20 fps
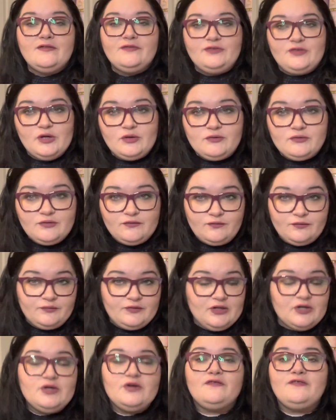They're,
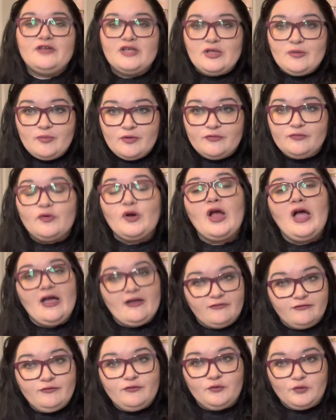they're available for
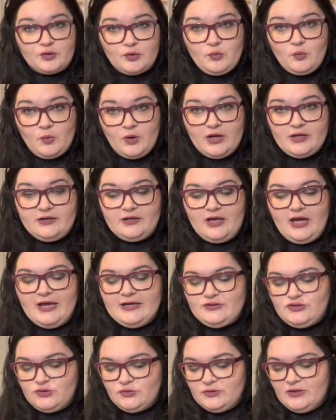everyone. I
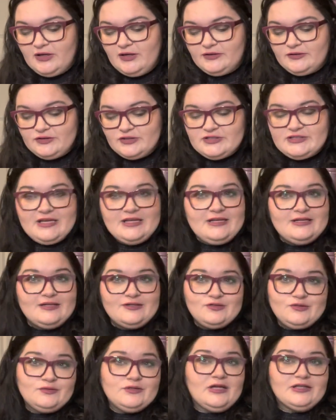do not understand and I
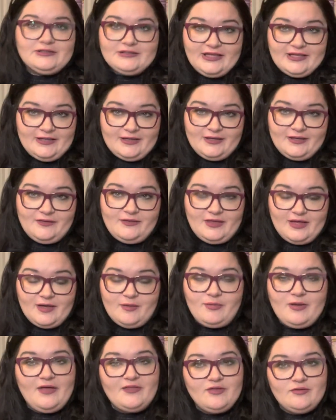do not like that
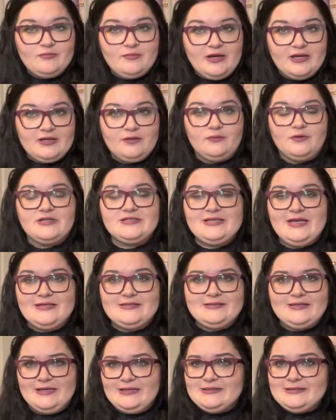Bath & Body Works has
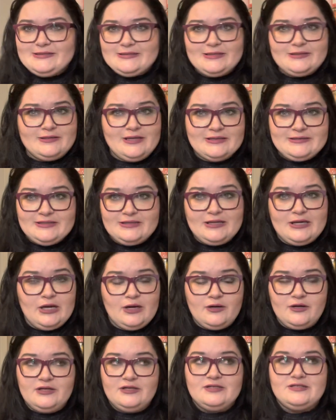that in selected
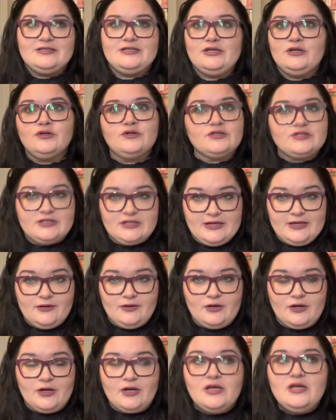areas years
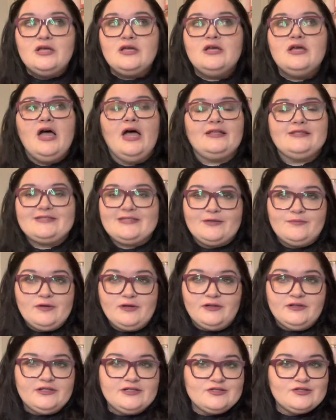later. And some
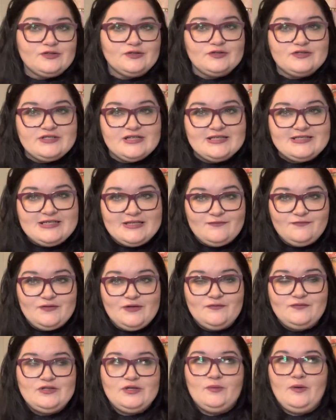areas are in
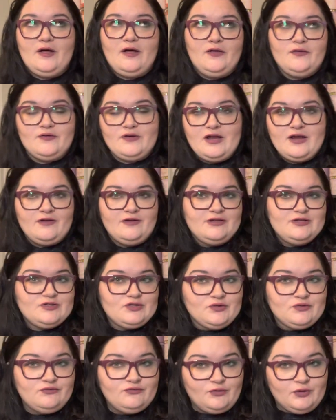1650 while other areas are
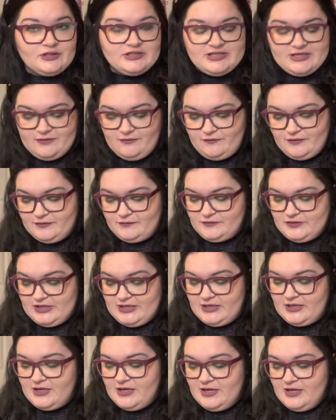in
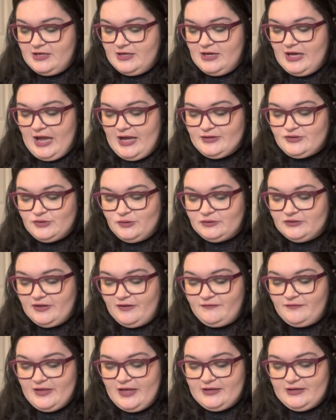1450. I don't
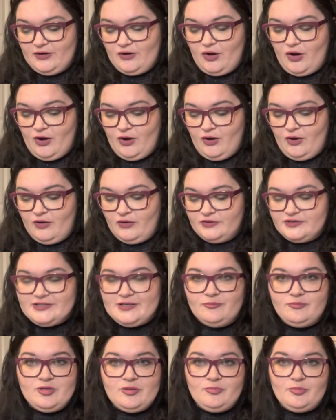love that at all.
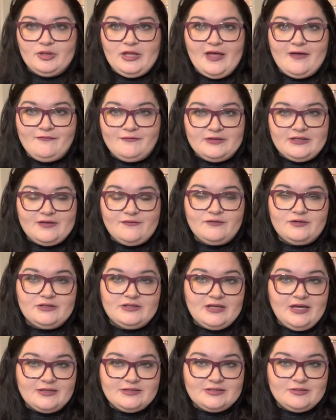Some people haven't even
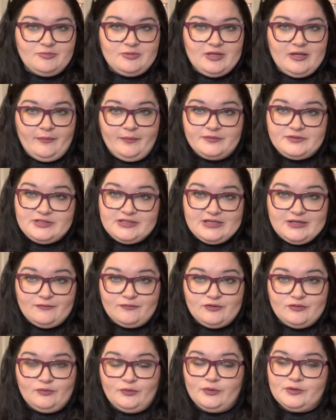yet to be able to get
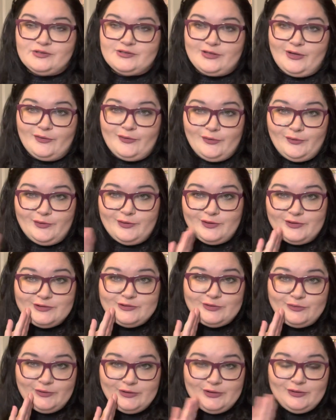rewards, although there is
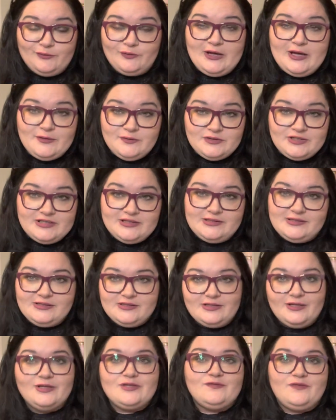a way around it.
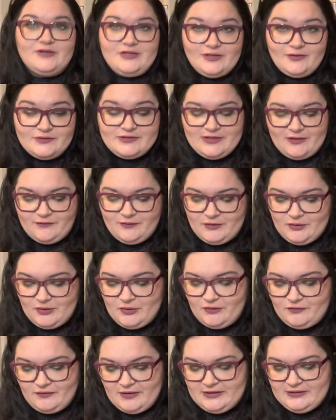There's videos out there,
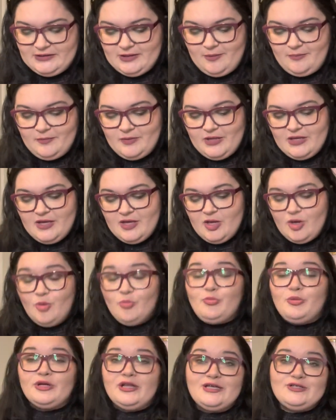go find them
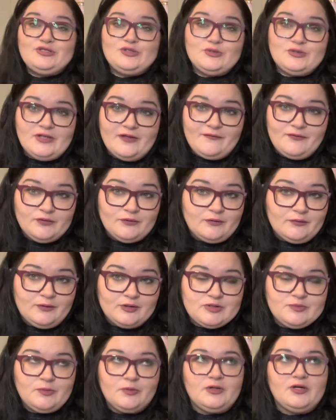but I do love the
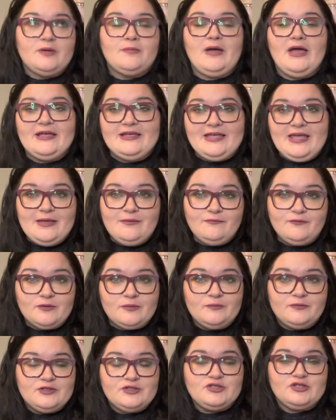rewards program. I came
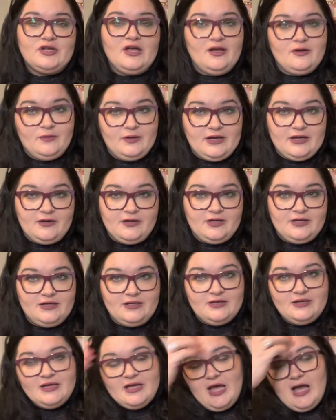from the Chicago
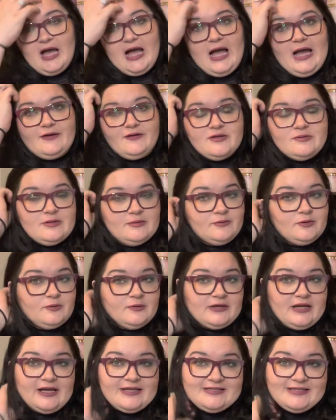area. I remember
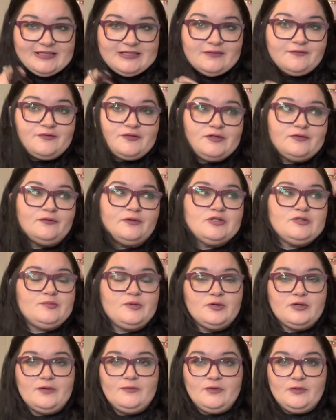when I signed up for the rewards
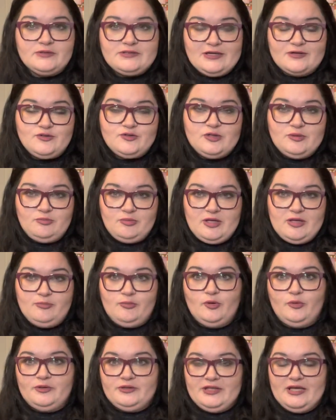program, there was actually
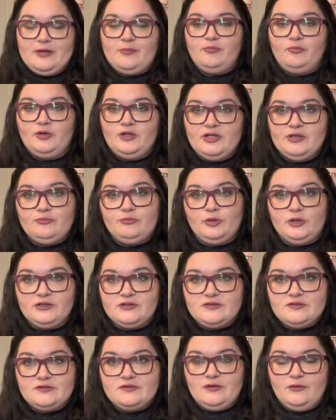people with like
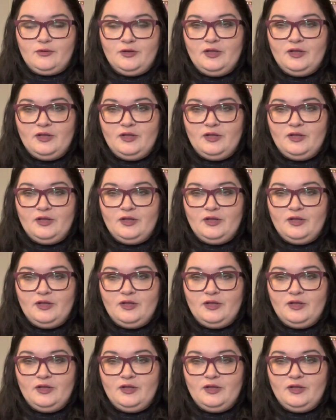clipboards that were